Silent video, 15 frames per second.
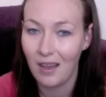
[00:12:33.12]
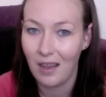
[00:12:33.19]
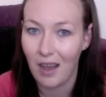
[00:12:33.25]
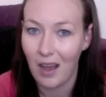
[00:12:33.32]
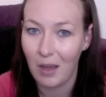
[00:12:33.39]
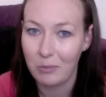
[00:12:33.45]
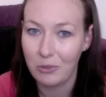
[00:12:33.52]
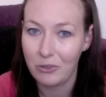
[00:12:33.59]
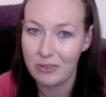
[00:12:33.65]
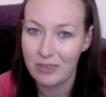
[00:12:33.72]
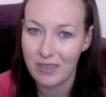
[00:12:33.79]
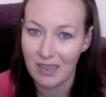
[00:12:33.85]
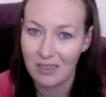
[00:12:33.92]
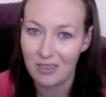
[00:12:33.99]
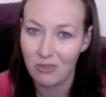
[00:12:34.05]
I'm too
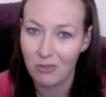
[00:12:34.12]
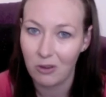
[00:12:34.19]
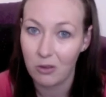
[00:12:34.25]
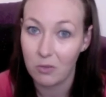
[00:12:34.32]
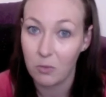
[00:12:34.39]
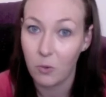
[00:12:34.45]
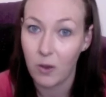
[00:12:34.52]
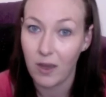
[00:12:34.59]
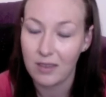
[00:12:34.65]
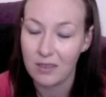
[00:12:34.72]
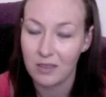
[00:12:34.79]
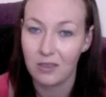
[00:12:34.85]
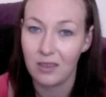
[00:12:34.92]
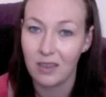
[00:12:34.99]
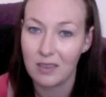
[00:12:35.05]
scared to throw them away. So
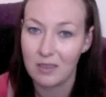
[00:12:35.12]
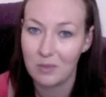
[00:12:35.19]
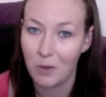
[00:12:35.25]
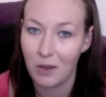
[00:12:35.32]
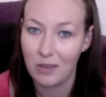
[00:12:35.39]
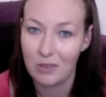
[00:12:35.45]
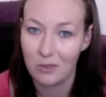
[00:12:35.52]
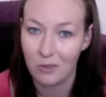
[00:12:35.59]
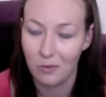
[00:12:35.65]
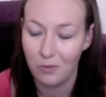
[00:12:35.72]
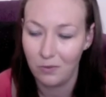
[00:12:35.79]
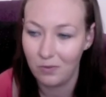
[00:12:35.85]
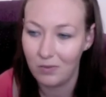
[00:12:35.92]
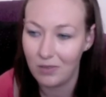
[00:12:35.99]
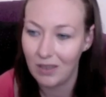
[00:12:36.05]
that's where sort of
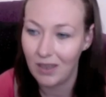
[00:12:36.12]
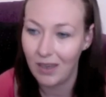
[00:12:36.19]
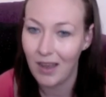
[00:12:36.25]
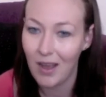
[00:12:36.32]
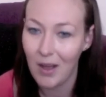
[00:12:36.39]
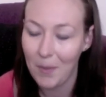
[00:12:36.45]
the